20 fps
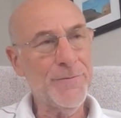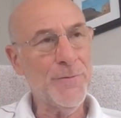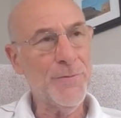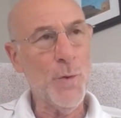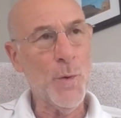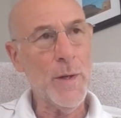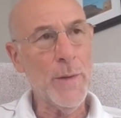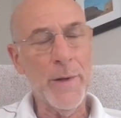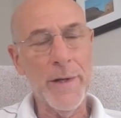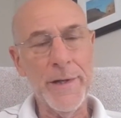
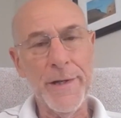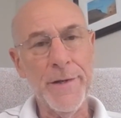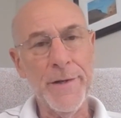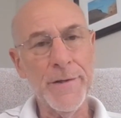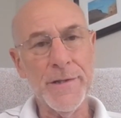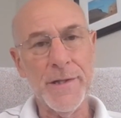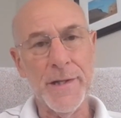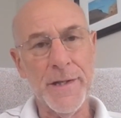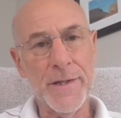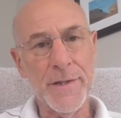41
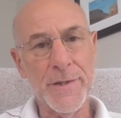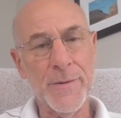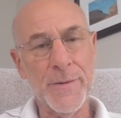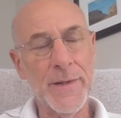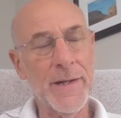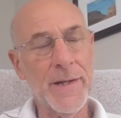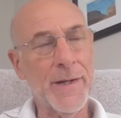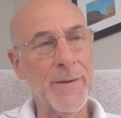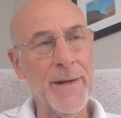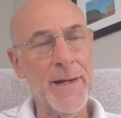years of
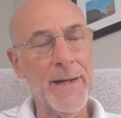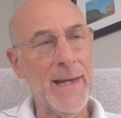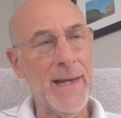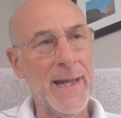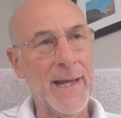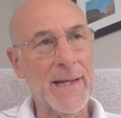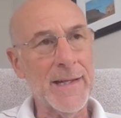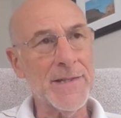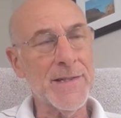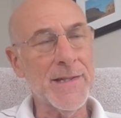history, a great
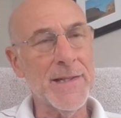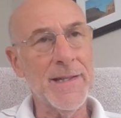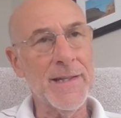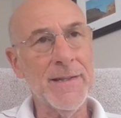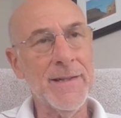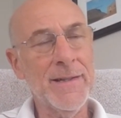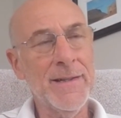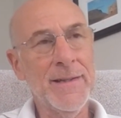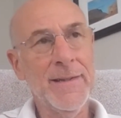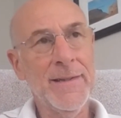
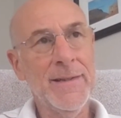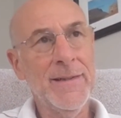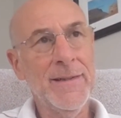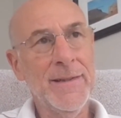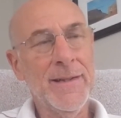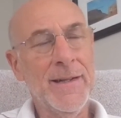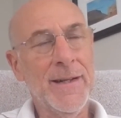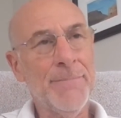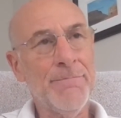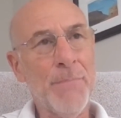legacy,
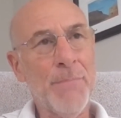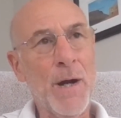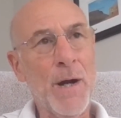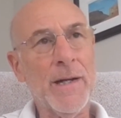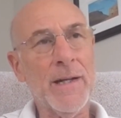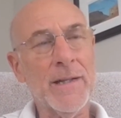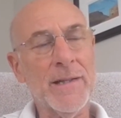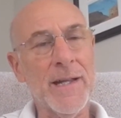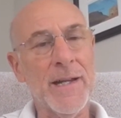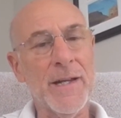a
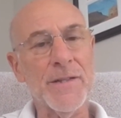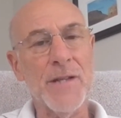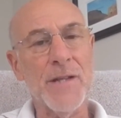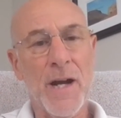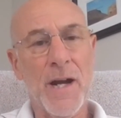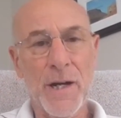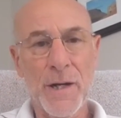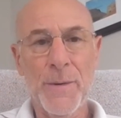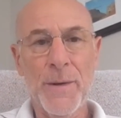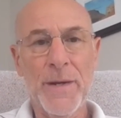market that is
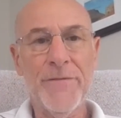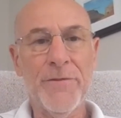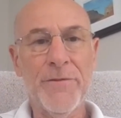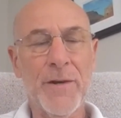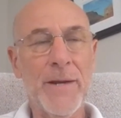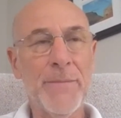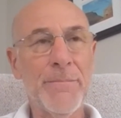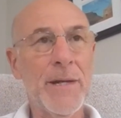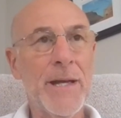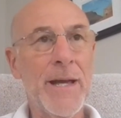hungry for
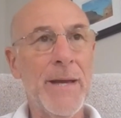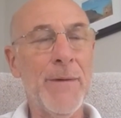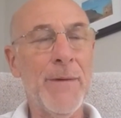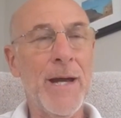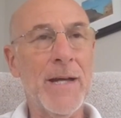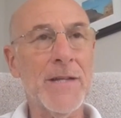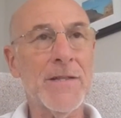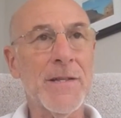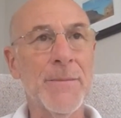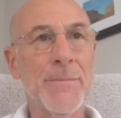NBA
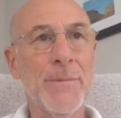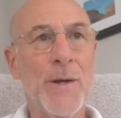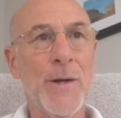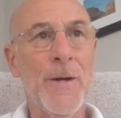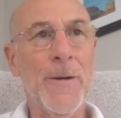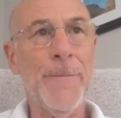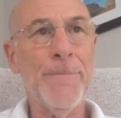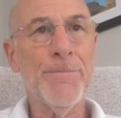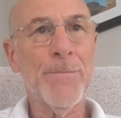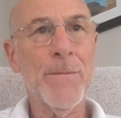
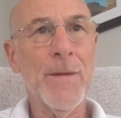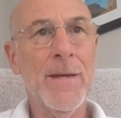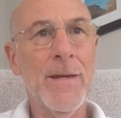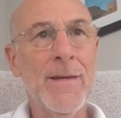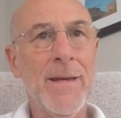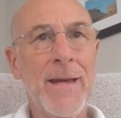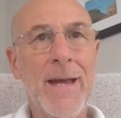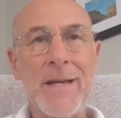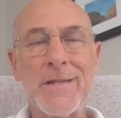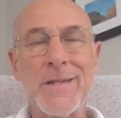basketball,
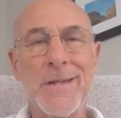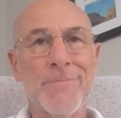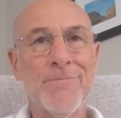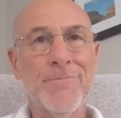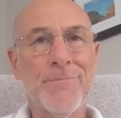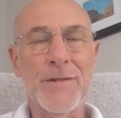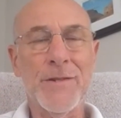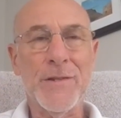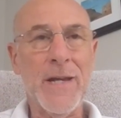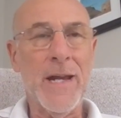has a
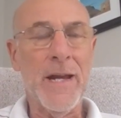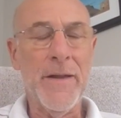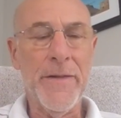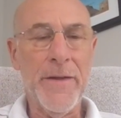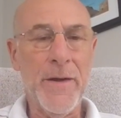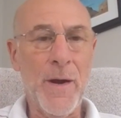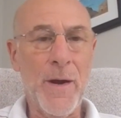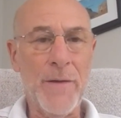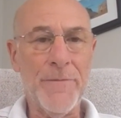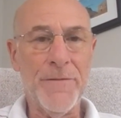
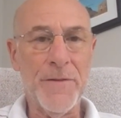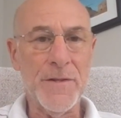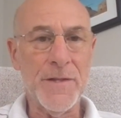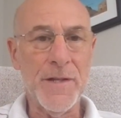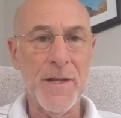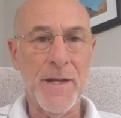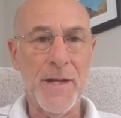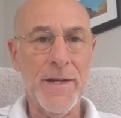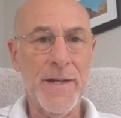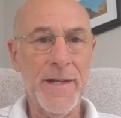state-of-the-art
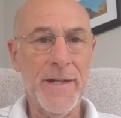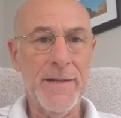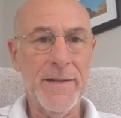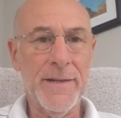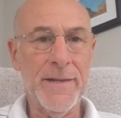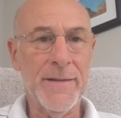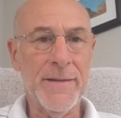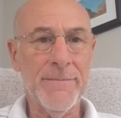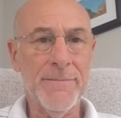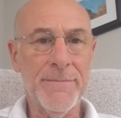facility
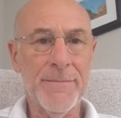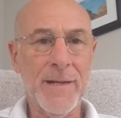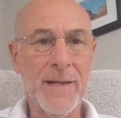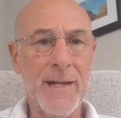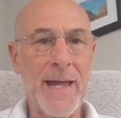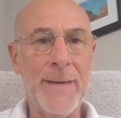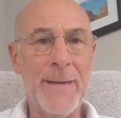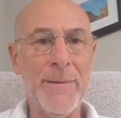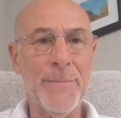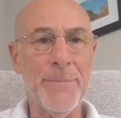in
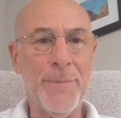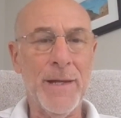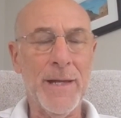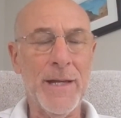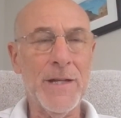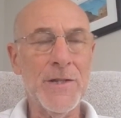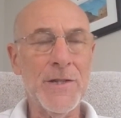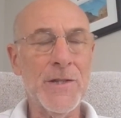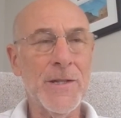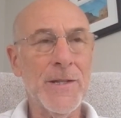Climate
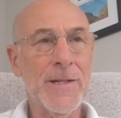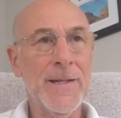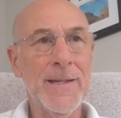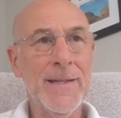Pledge.